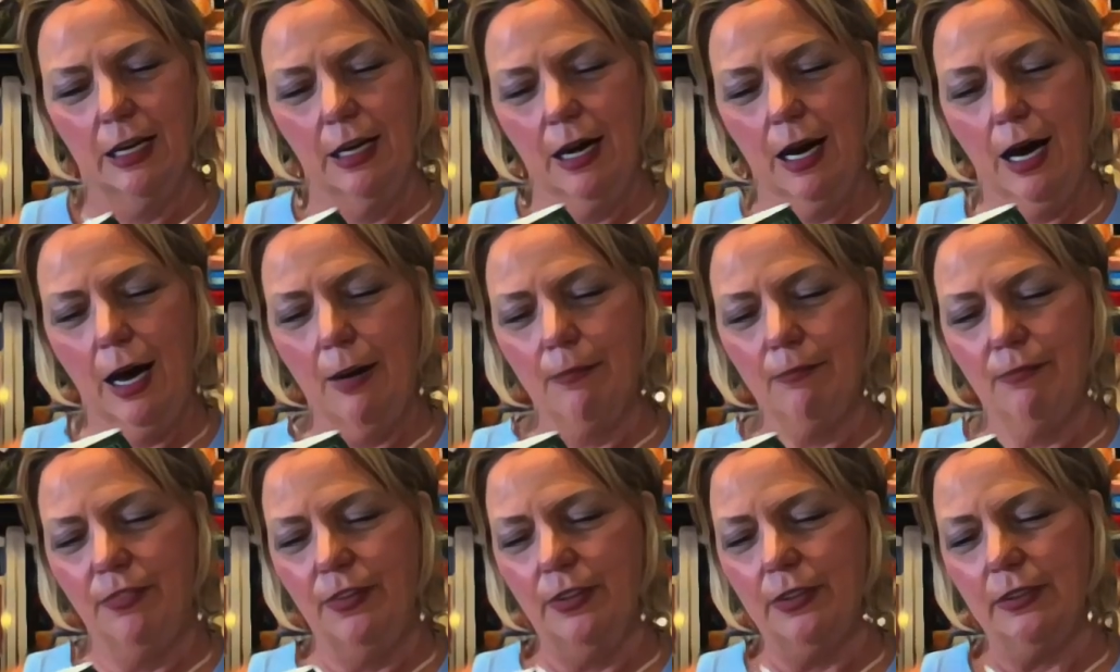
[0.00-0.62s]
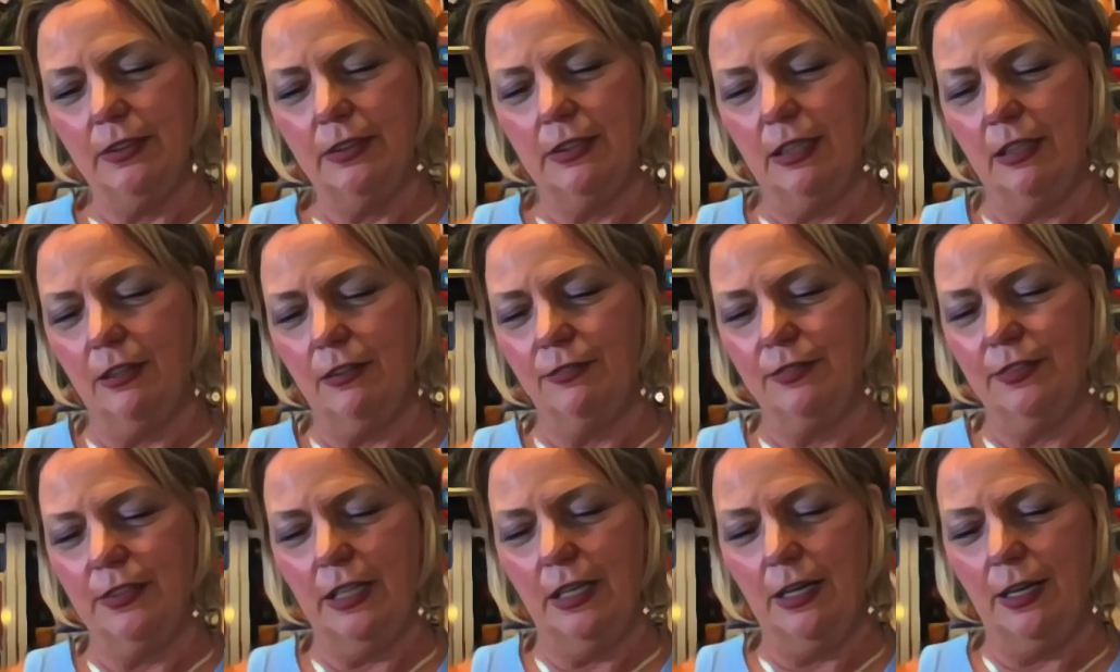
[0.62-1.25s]
Um,
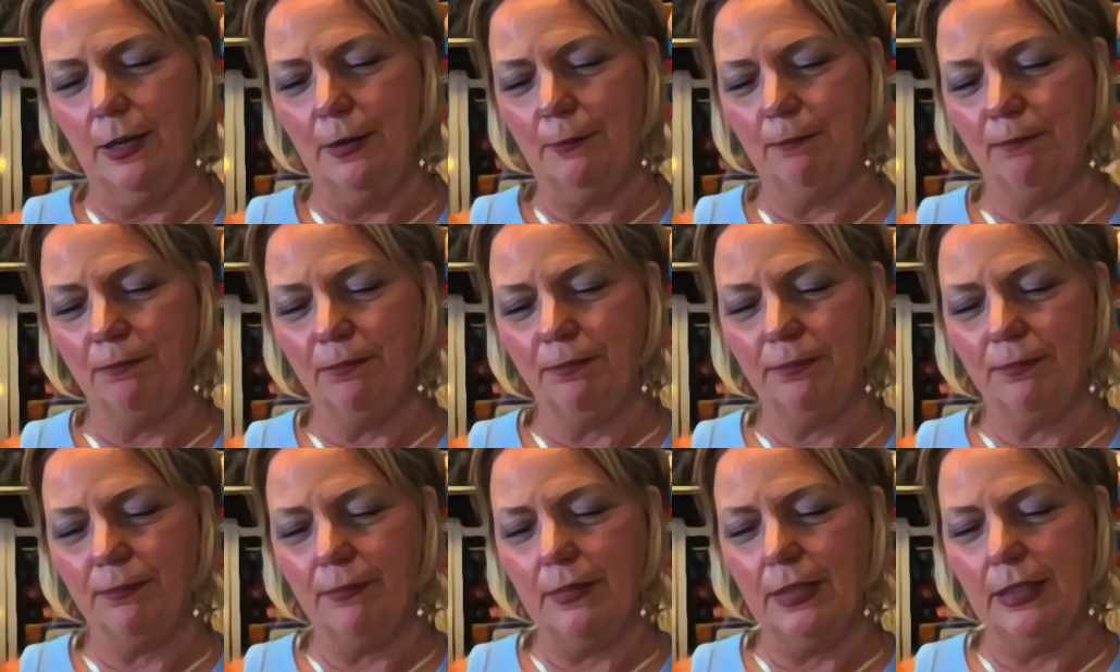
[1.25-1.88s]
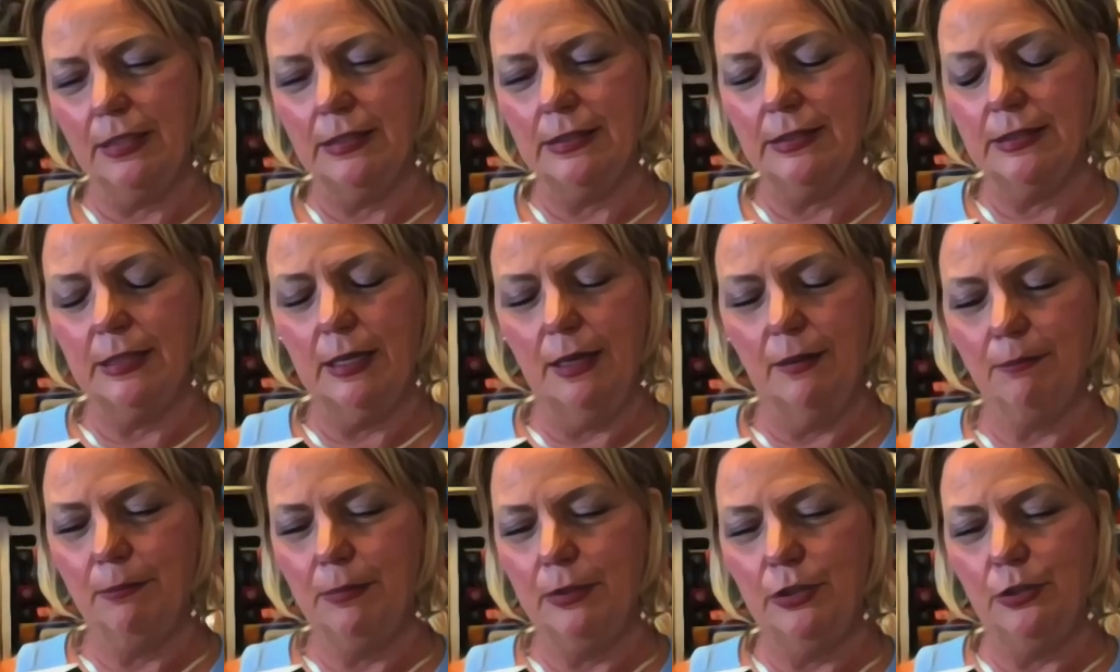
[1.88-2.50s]
Philadelphia is
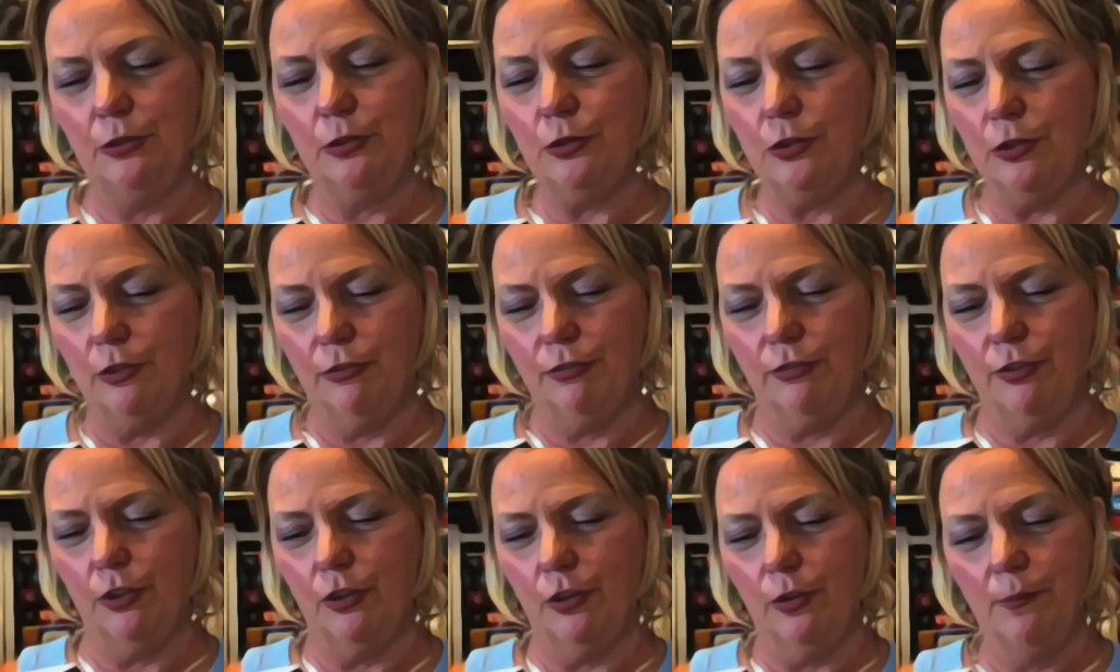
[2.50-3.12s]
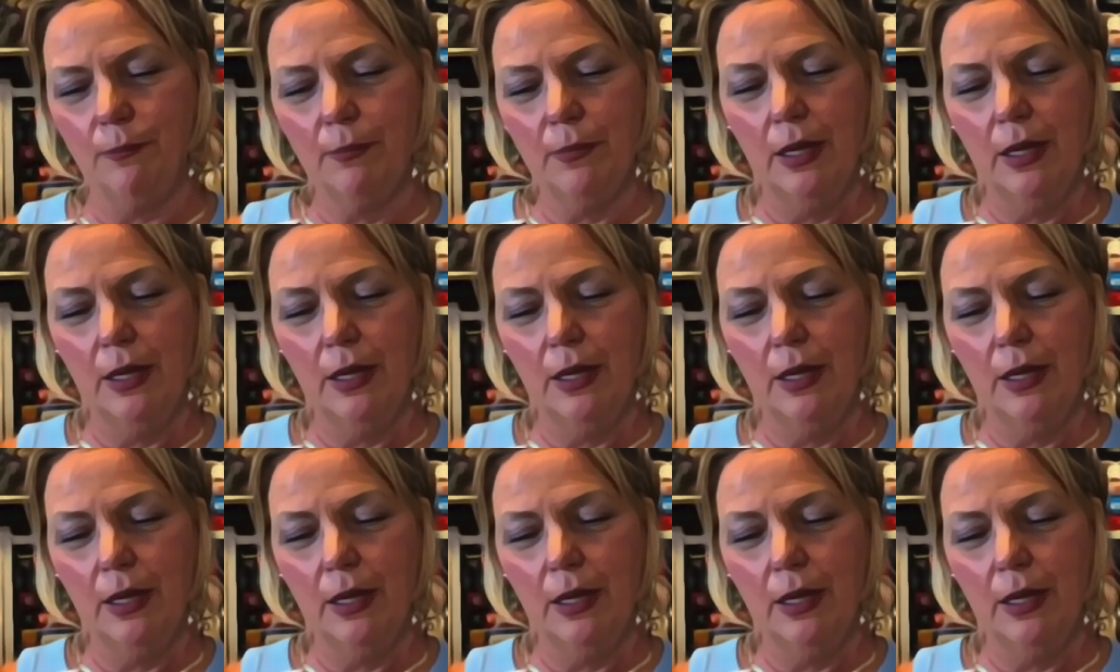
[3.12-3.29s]
beautiful.